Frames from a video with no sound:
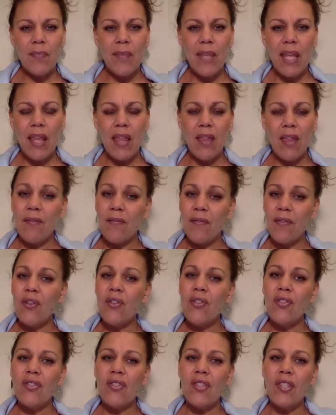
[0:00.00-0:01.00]
In the
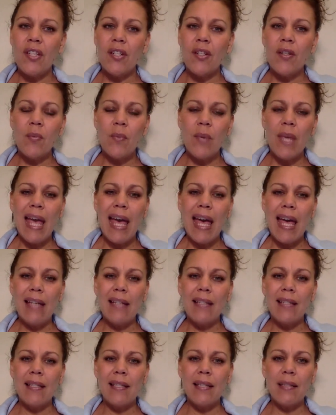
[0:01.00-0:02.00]
first year, we had
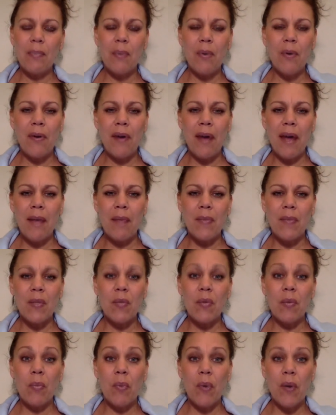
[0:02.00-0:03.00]
6 programs
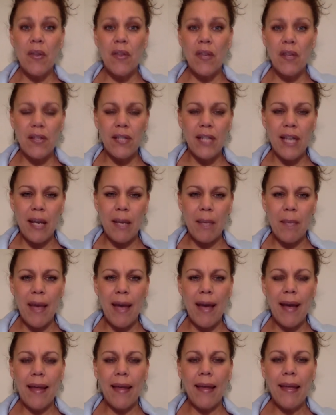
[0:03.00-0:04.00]
report their data back.